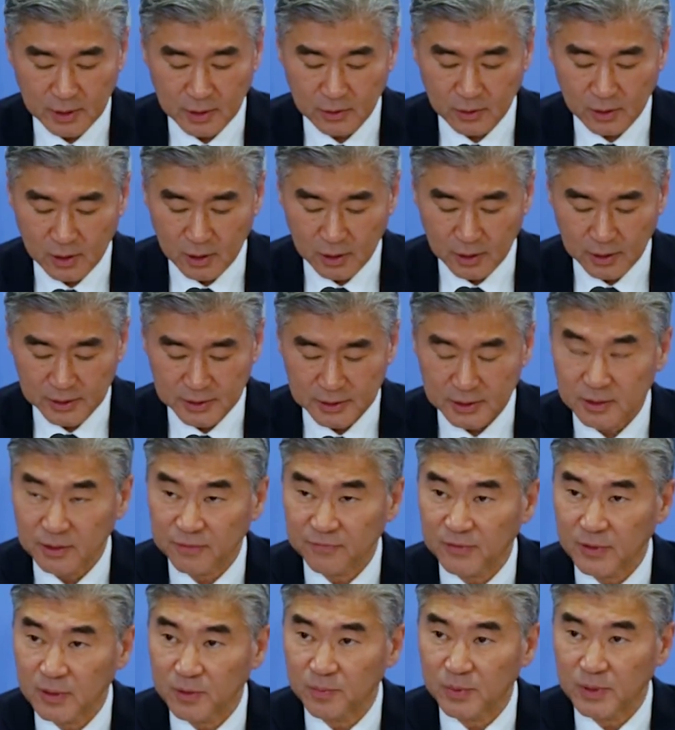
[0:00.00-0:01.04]
our colleagues in
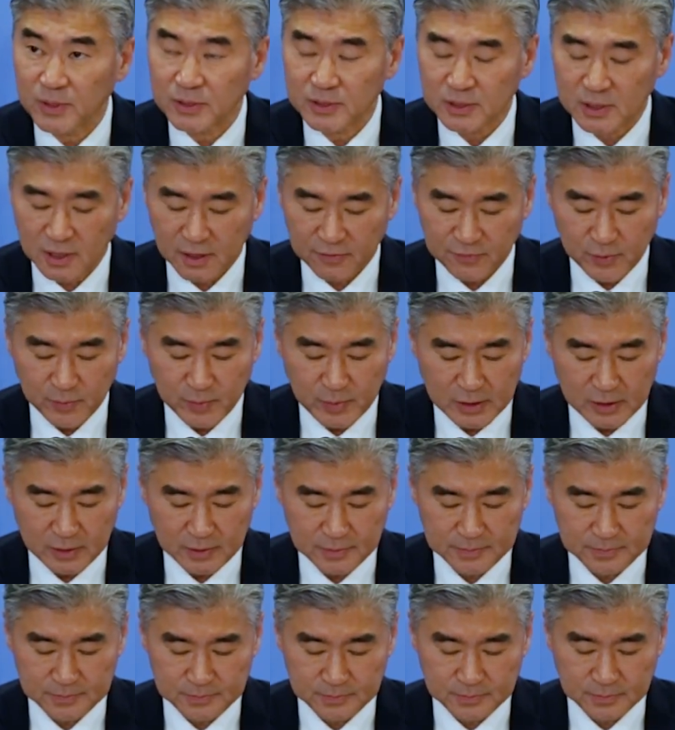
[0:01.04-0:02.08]
the Philippines government.